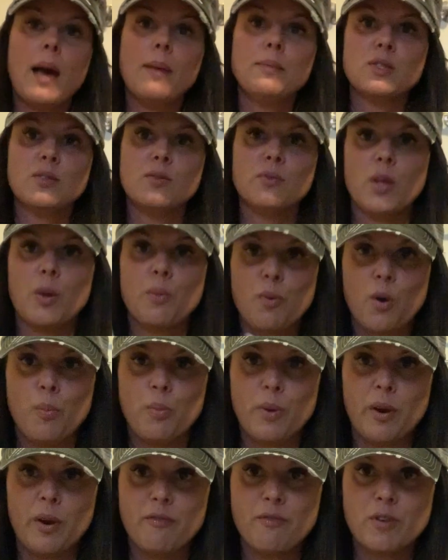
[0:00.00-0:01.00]
absolutely
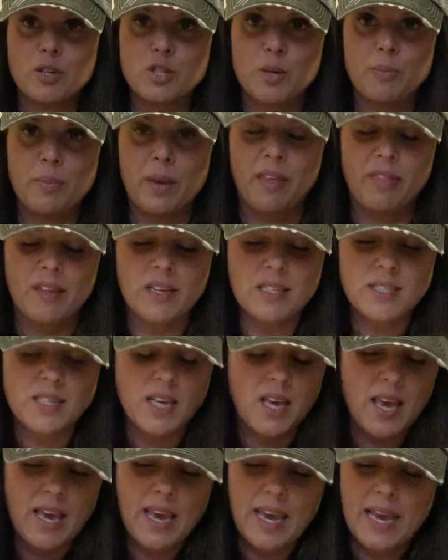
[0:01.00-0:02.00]
appropriate for a trip like this.
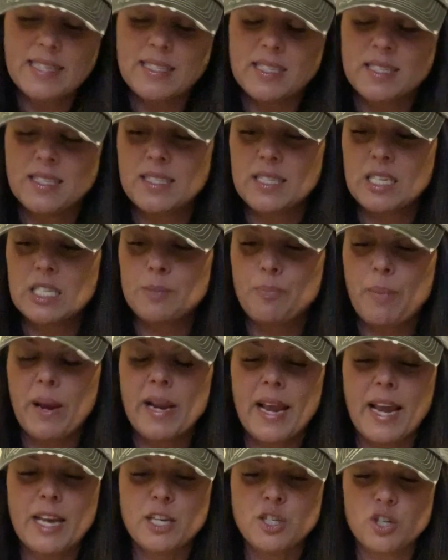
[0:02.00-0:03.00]
It's a
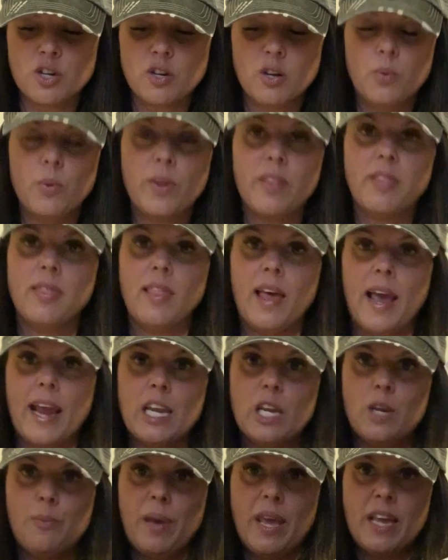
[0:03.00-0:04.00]
6x9 journal with
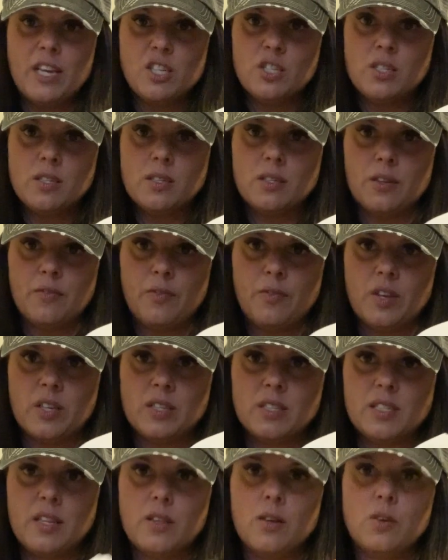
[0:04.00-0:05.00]
lined pages. I don't know if you can
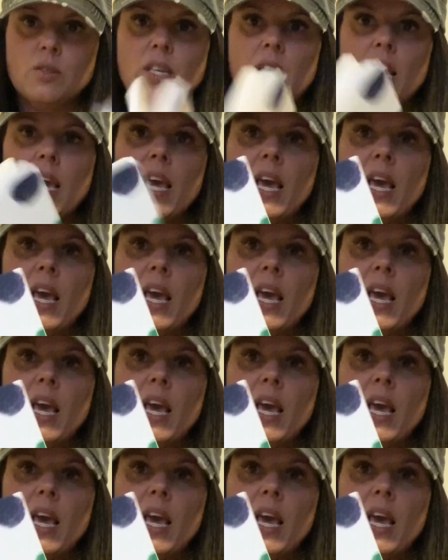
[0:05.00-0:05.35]
see those.